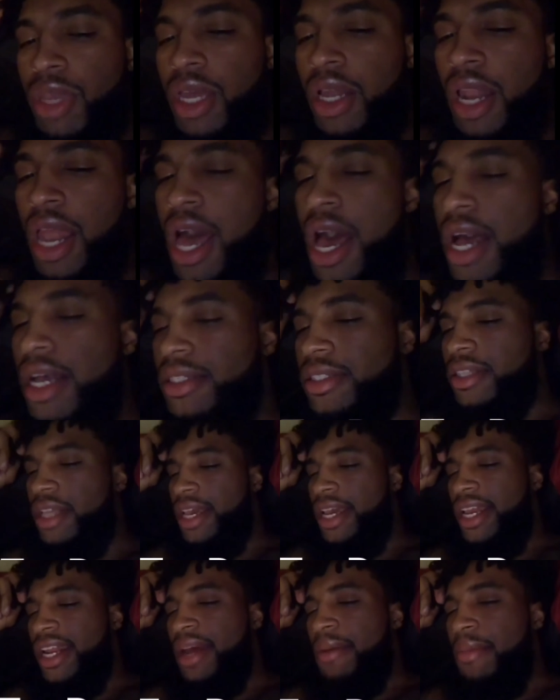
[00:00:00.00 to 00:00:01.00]
Last
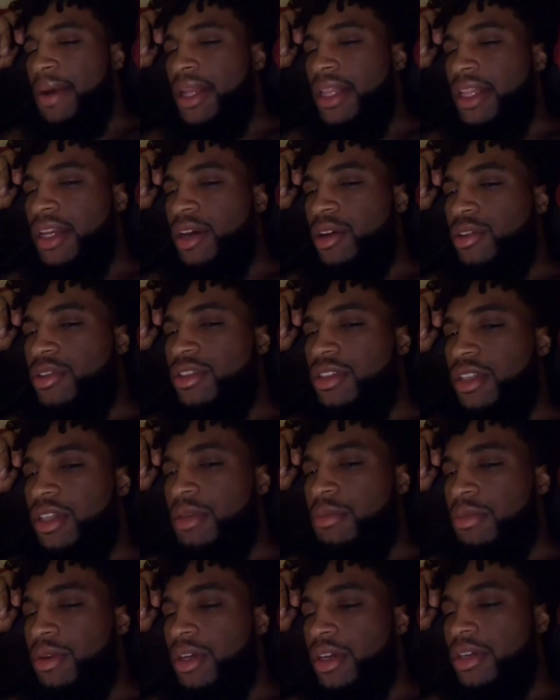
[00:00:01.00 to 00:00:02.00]
thing, and I'm about to go to
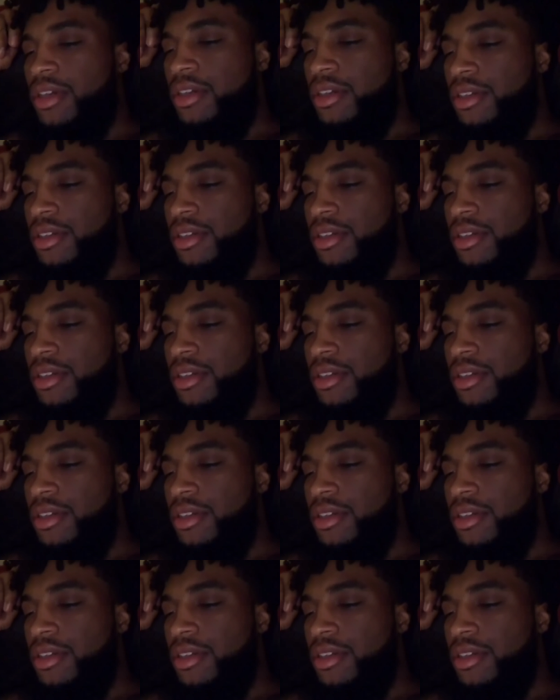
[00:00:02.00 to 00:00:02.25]
sleep, bro.